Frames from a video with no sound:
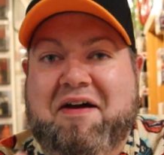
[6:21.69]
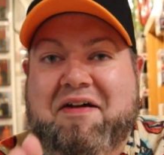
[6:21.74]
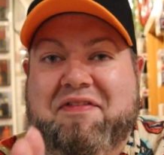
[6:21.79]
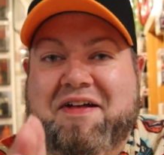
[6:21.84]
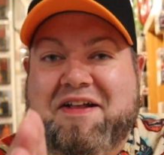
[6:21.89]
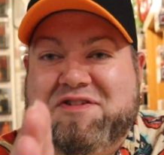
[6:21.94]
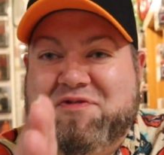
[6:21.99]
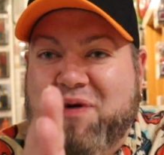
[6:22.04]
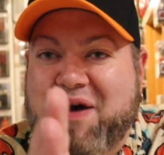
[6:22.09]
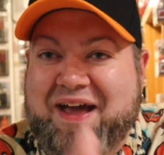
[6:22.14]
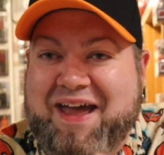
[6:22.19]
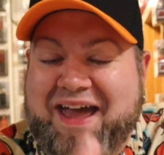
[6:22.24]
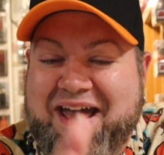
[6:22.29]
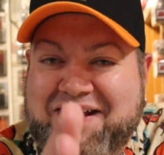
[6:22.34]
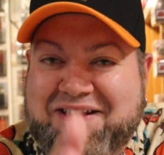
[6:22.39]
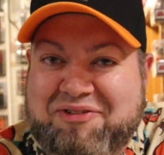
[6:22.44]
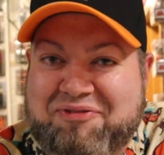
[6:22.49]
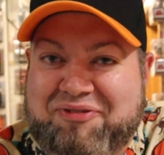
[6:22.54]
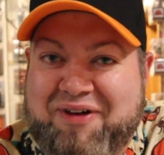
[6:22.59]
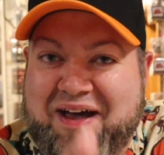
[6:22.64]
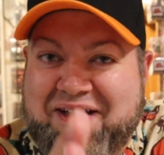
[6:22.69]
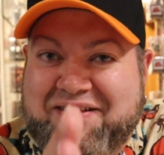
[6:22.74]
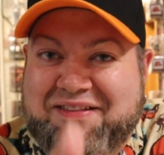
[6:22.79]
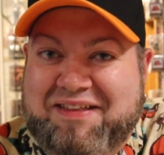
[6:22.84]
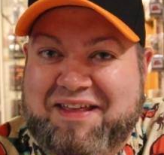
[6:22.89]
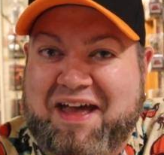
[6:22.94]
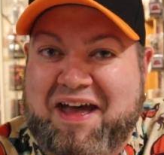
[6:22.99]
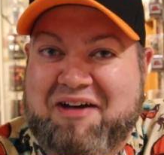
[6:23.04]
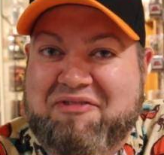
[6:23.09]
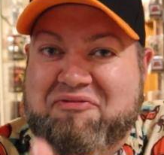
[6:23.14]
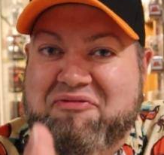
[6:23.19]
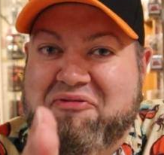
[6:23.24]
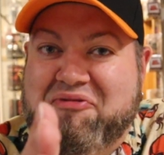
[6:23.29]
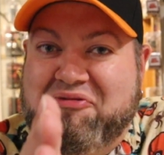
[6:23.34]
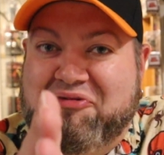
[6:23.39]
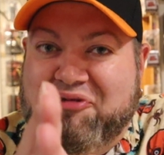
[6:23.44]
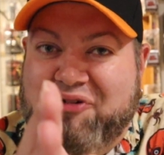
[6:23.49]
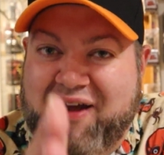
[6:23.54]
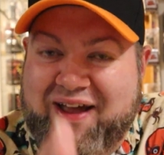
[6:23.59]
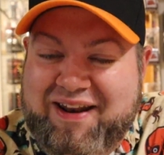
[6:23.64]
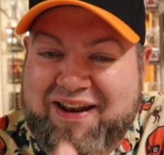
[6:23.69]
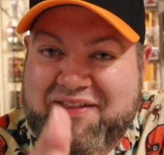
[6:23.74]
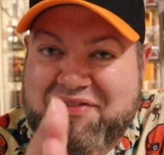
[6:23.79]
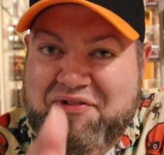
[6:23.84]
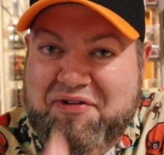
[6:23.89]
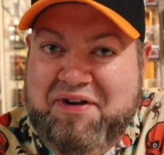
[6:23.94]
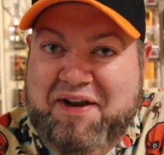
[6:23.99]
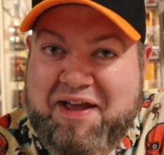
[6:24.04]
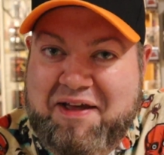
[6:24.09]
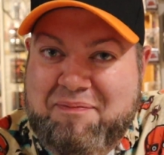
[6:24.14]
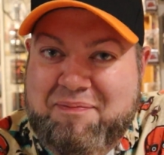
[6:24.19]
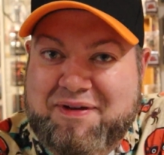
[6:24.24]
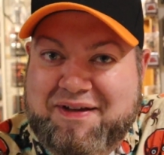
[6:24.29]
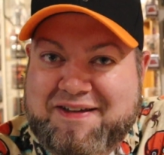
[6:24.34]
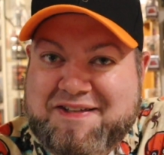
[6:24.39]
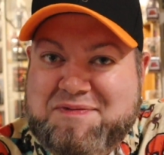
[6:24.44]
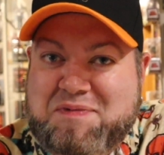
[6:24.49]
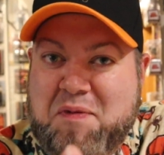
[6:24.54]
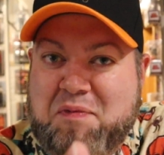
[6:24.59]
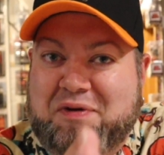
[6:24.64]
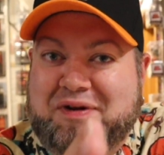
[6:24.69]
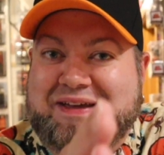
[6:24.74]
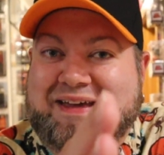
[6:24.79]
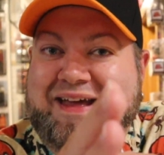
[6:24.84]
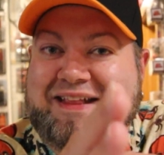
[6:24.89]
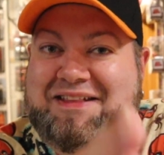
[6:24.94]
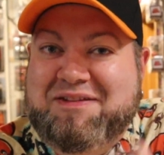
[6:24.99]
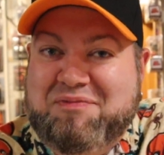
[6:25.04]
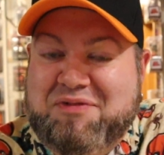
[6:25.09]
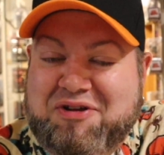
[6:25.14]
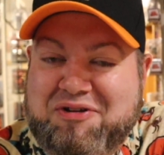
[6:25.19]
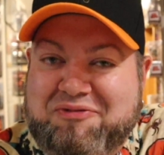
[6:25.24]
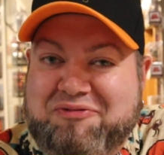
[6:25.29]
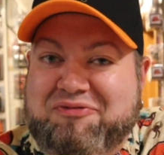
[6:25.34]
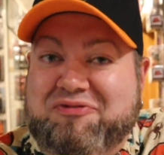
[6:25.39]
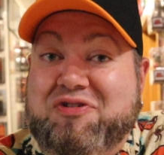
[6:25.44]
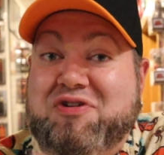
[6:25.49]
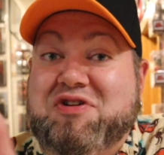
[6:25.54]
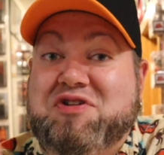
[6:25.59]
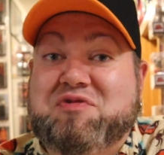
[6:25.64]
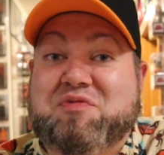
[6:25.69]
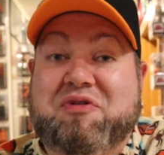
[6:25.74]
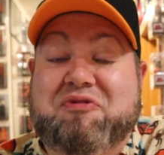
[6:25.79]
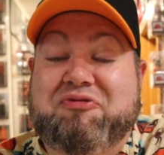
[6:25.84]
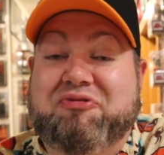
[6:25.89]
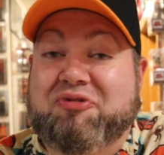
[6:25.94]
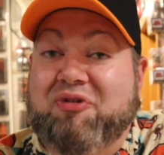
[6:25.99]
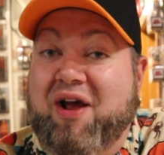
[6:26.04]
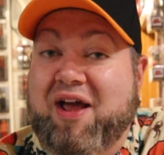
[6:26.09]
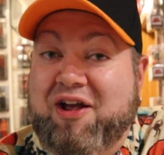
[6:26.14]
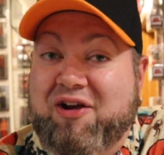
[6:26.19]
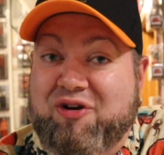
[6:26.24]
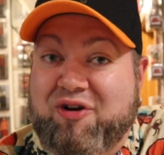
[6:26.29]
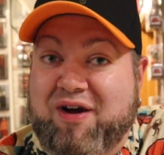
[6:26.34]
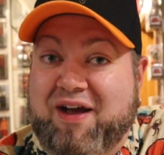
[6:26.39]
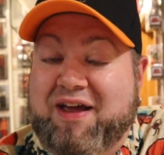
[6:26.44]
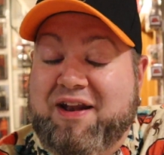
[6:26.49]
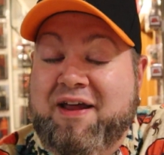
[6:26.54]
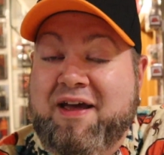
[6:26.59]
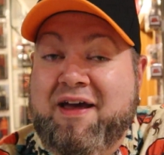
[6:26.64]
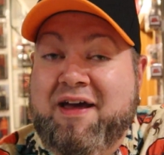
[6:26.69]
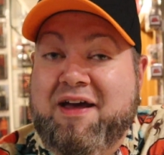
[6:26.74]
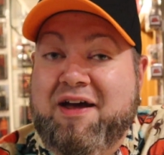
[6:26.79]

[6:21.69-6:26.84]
That's why I hate the fact that they have Fright in their name because people get them confused with Fright Crate,